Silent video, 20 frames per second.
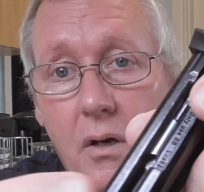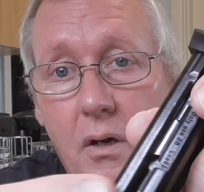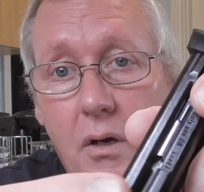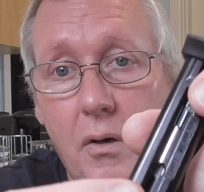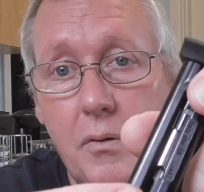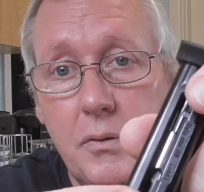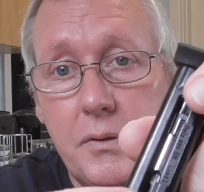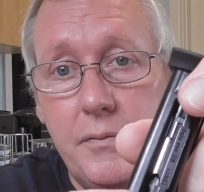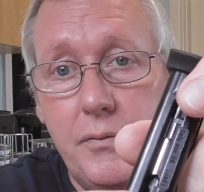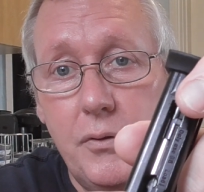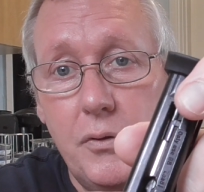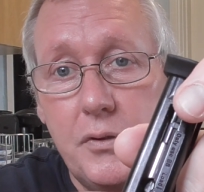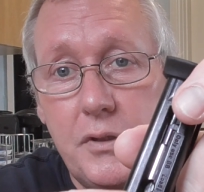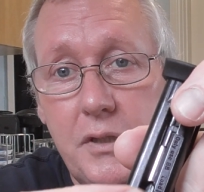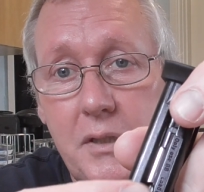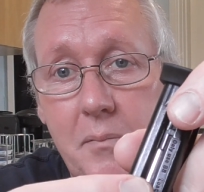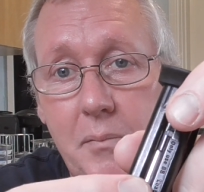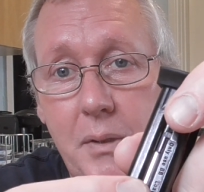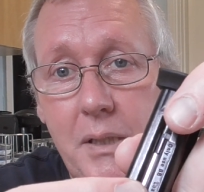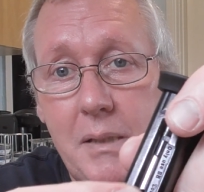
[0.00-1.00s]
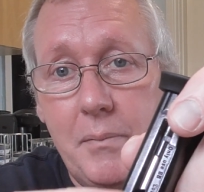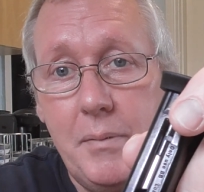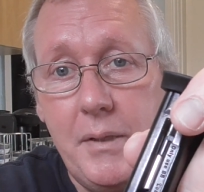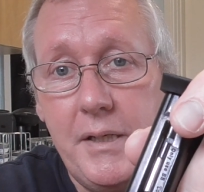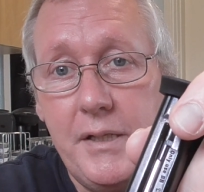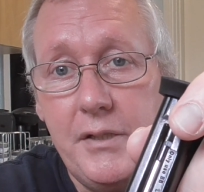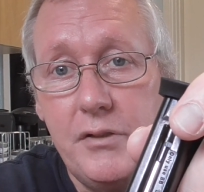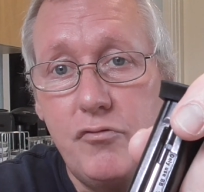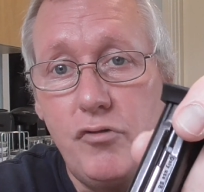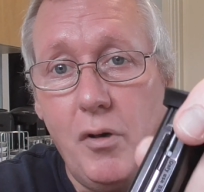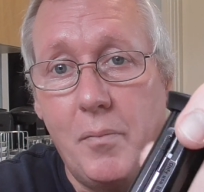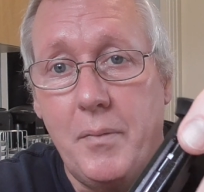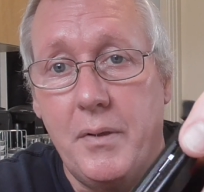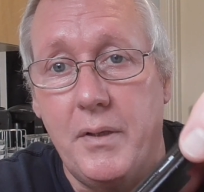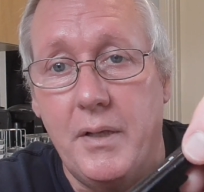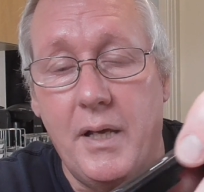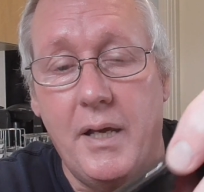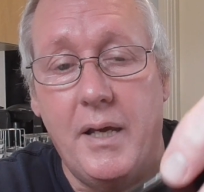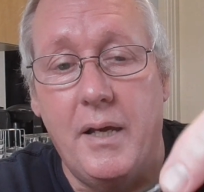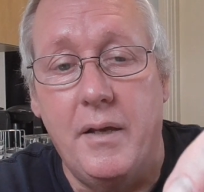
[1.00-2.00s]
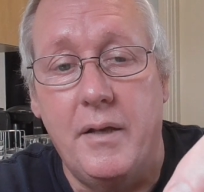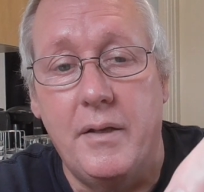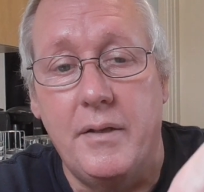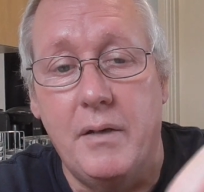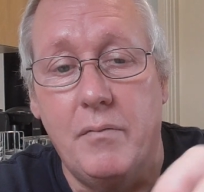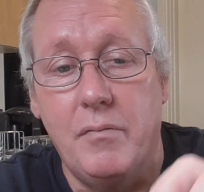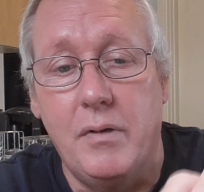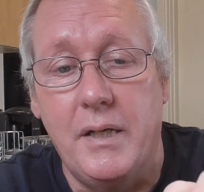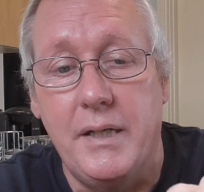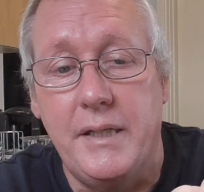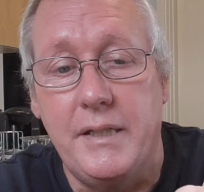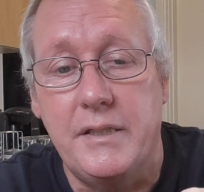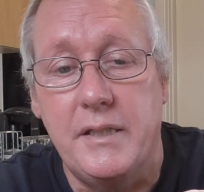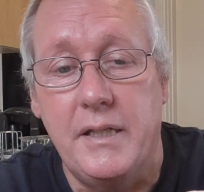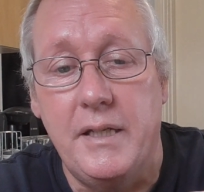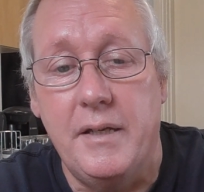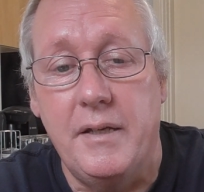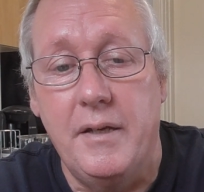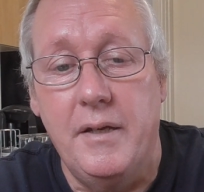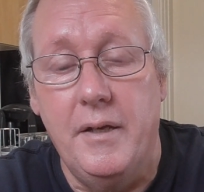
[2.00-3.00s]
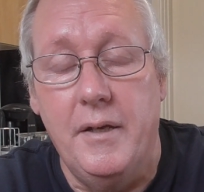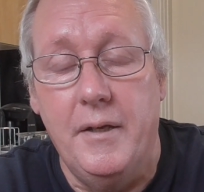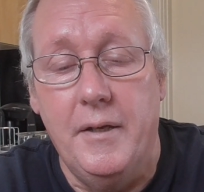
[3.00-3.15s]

Holds 14 BBs. Drop them in there and then release it.